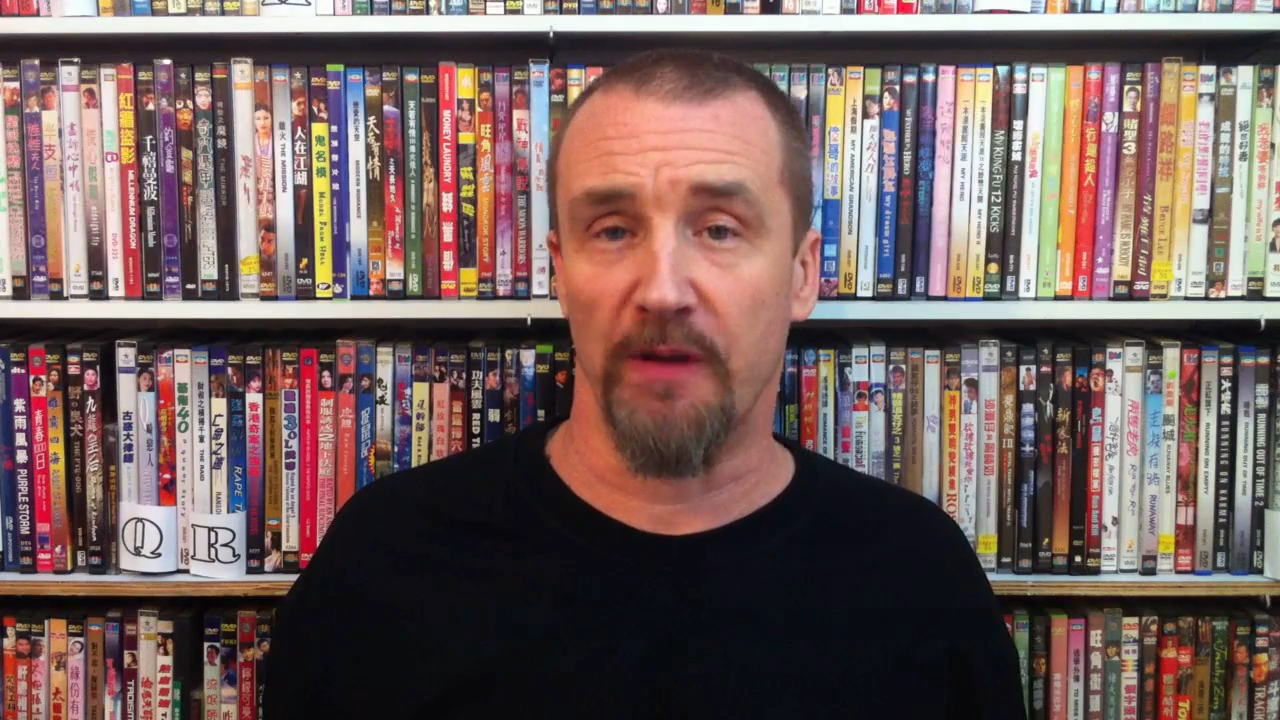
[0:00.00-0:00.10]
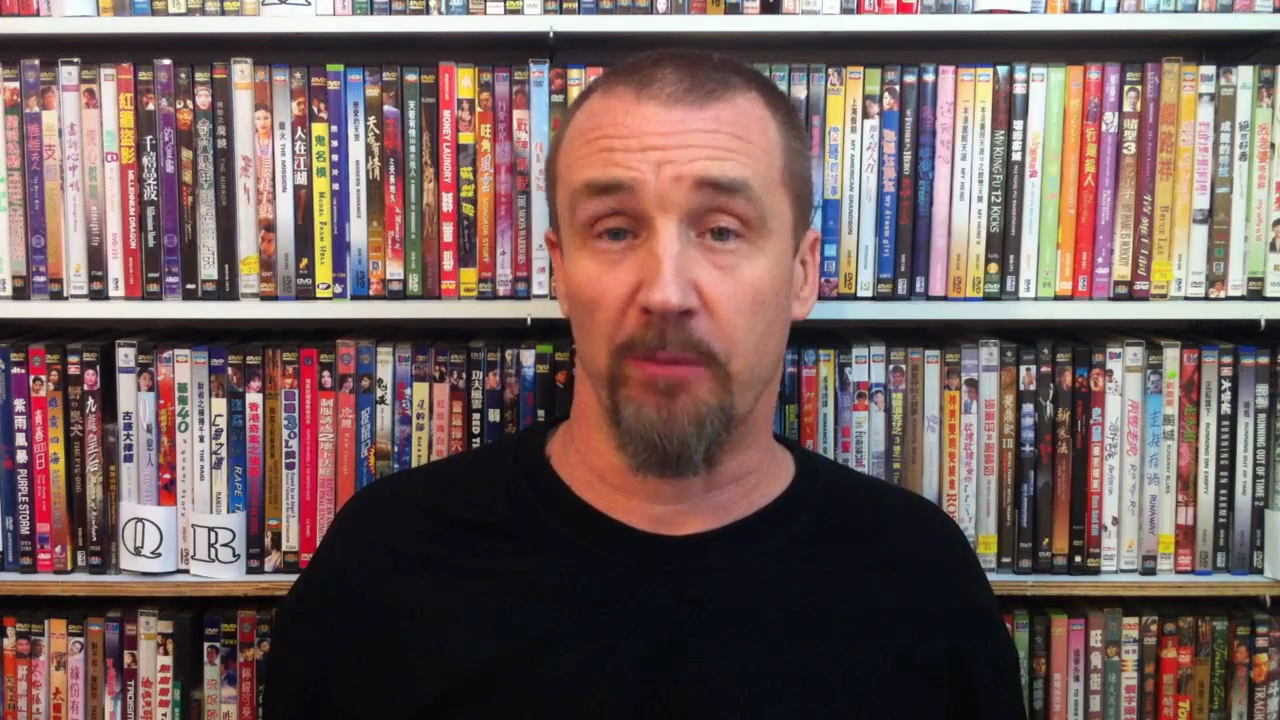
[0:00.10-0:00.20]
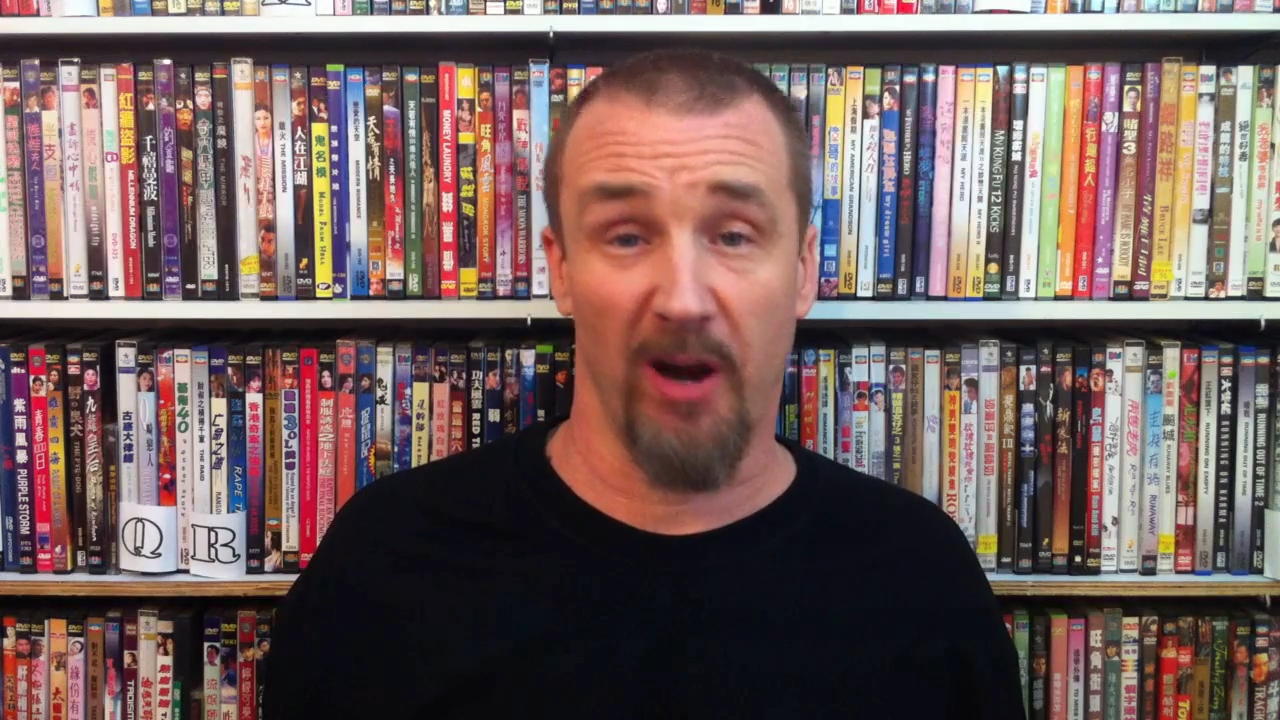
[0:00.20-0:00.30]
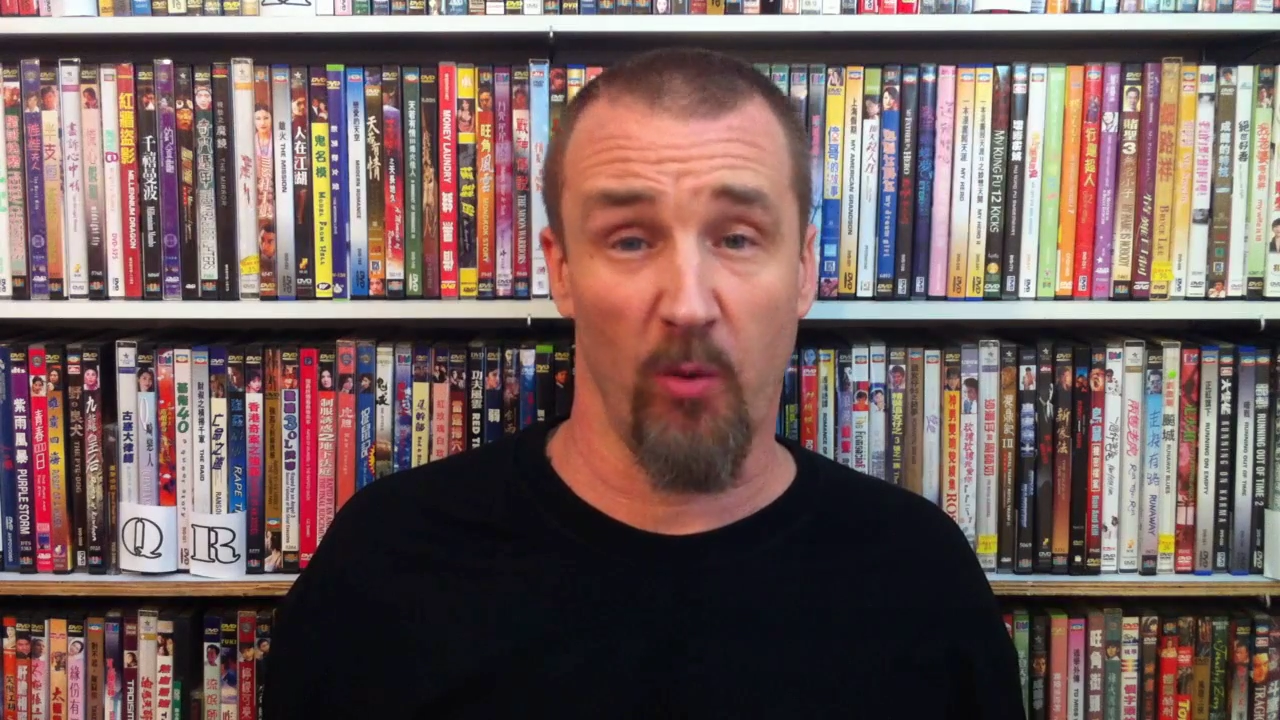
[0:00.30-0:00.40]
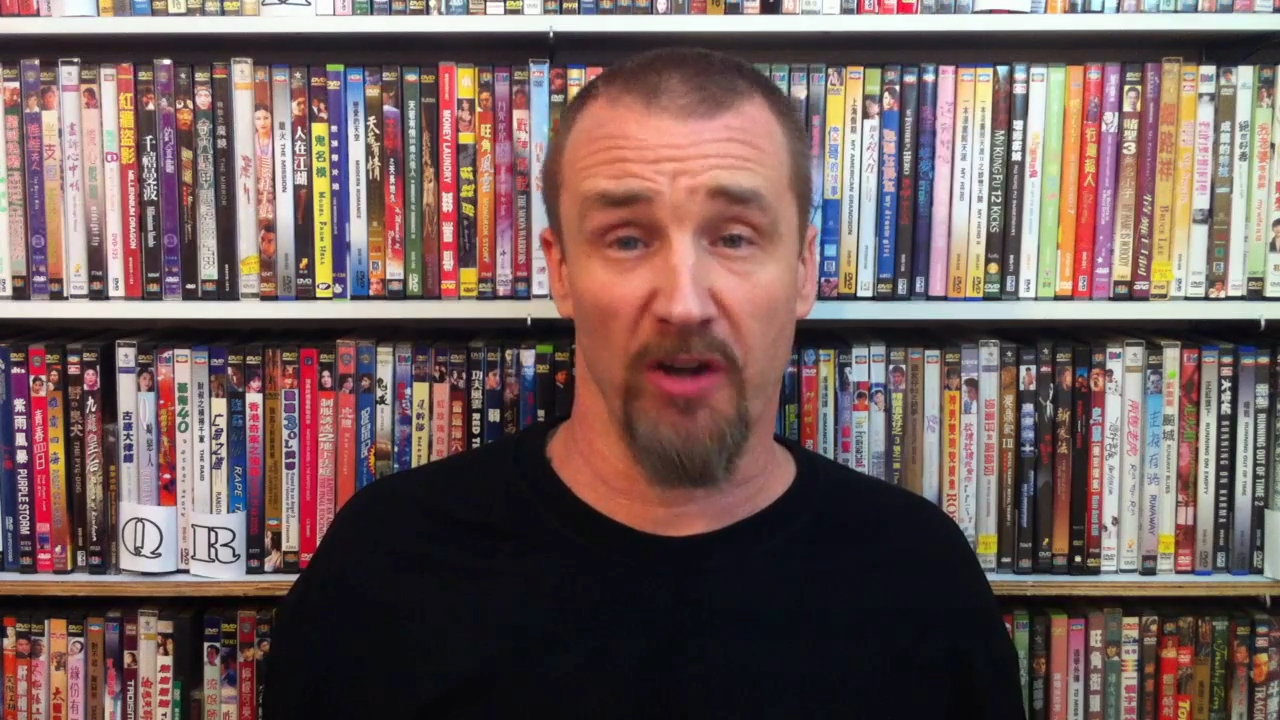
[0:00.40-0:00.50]

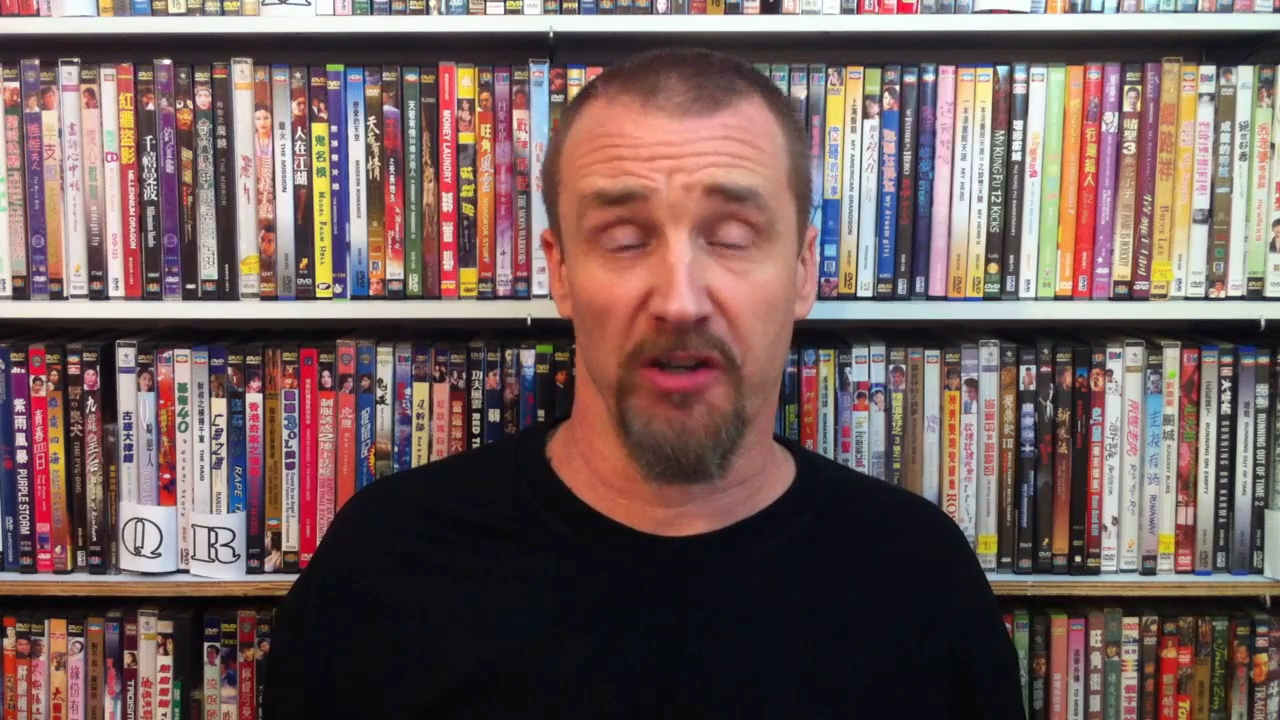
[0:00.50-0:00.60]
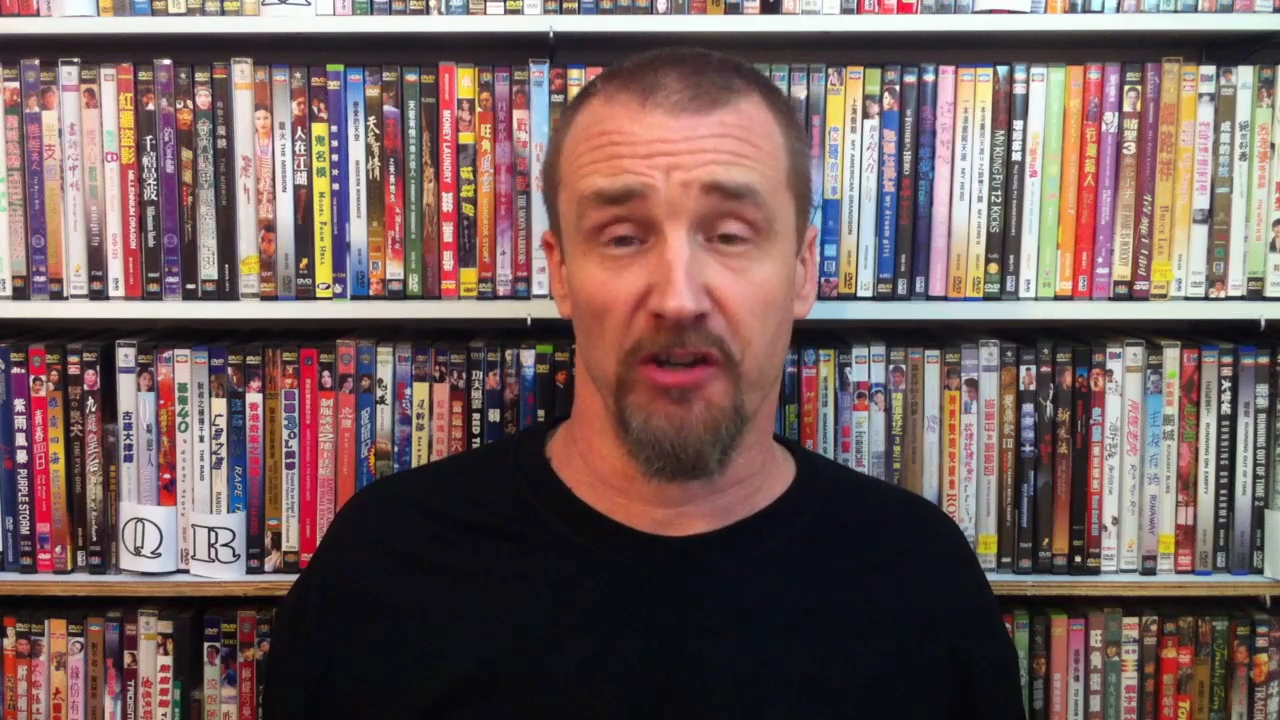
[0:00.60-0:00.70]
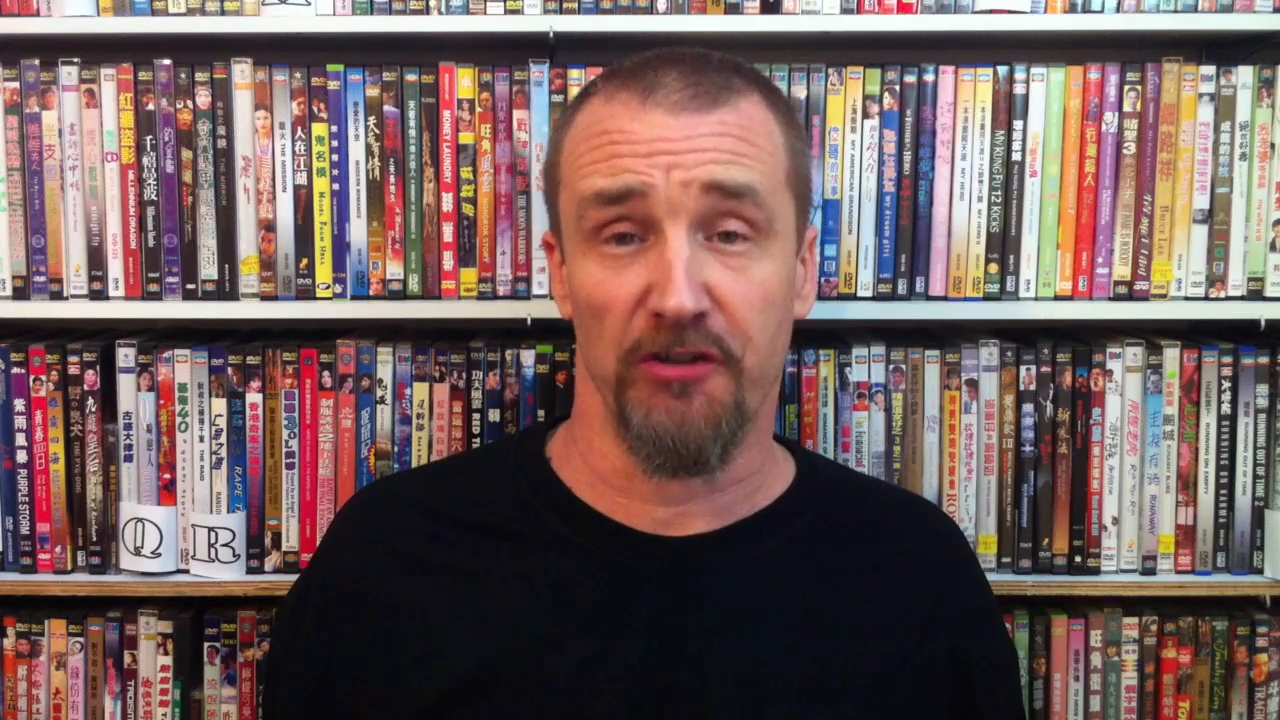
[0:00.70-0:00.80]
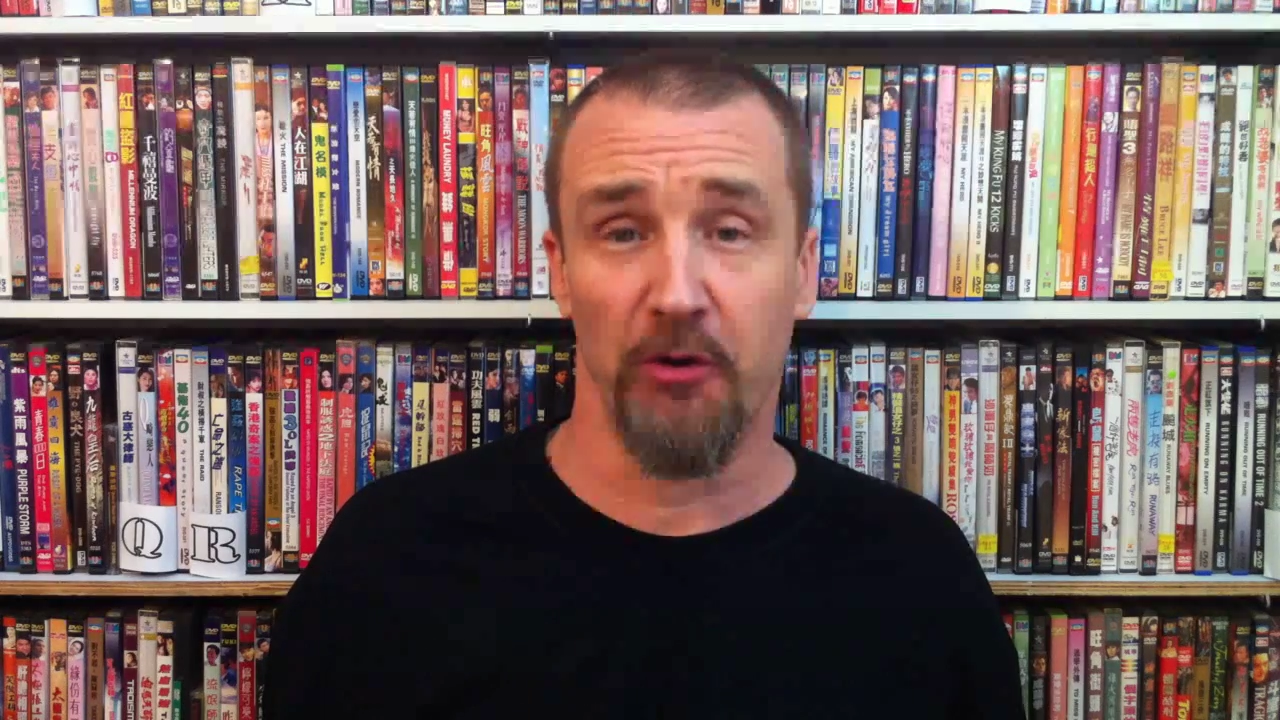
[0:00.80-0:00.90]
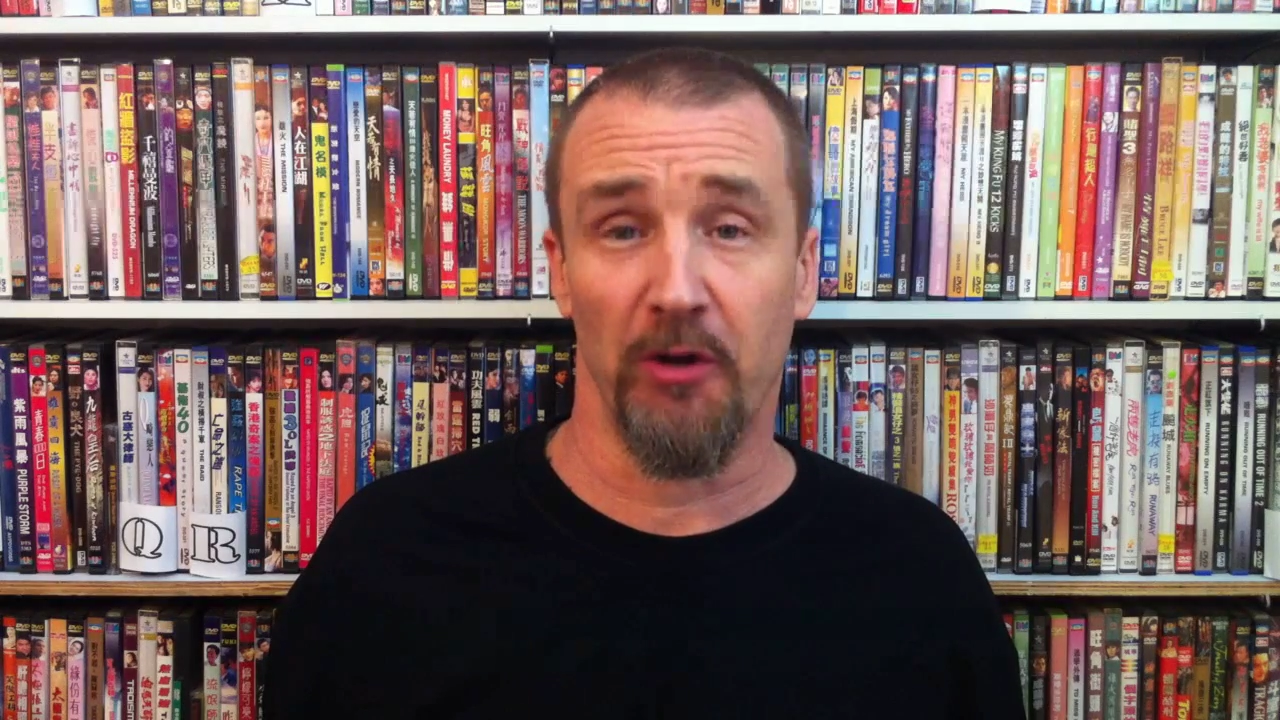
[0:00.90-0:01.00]
but I want you
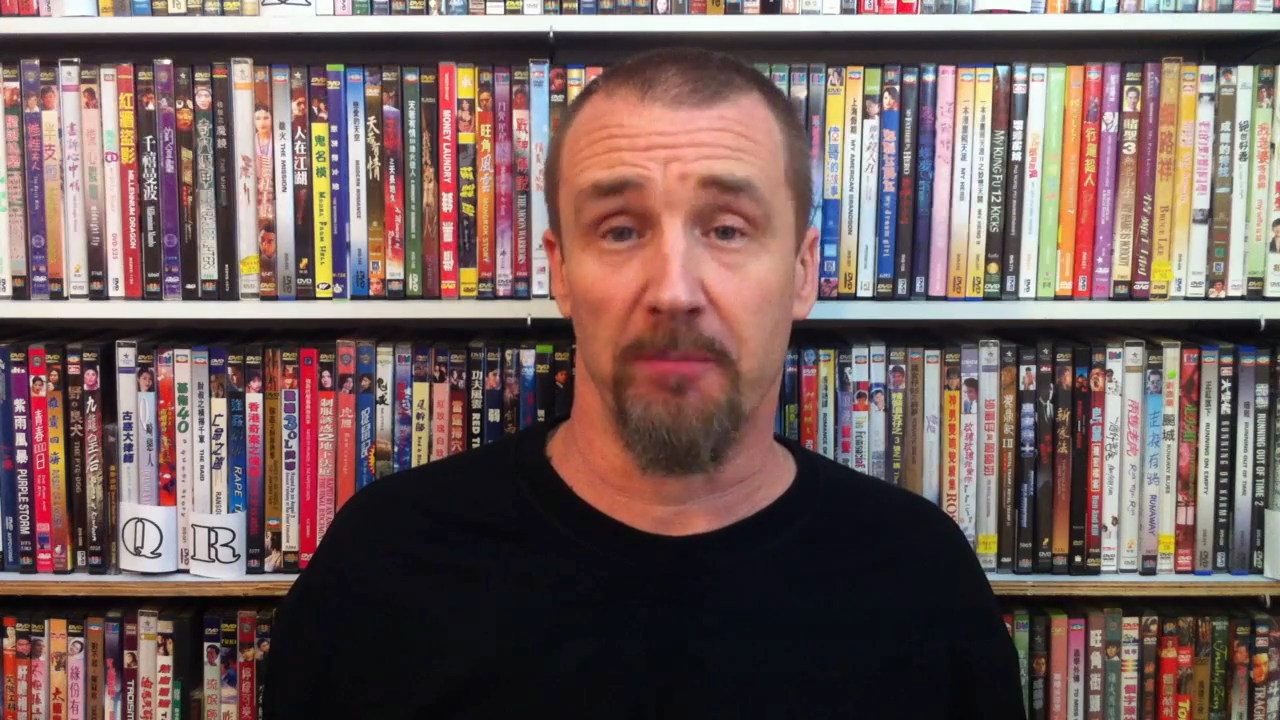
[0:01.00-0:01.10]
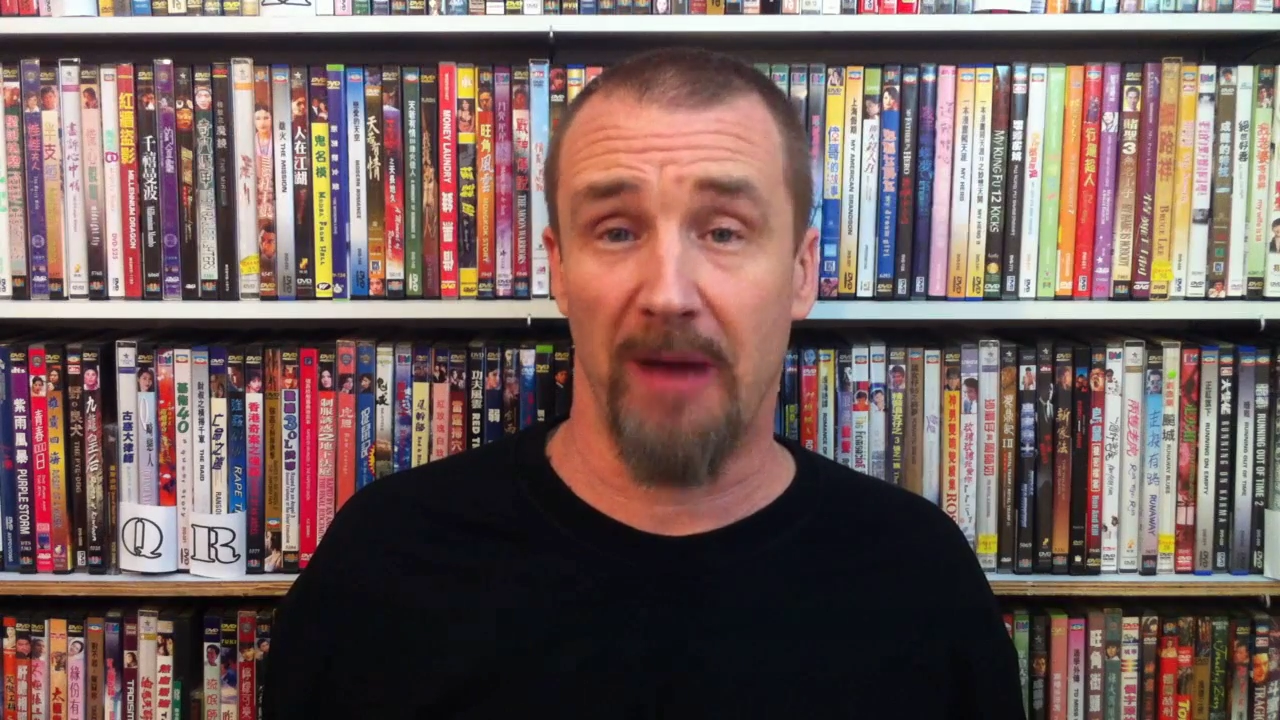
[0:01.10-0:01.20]
to do it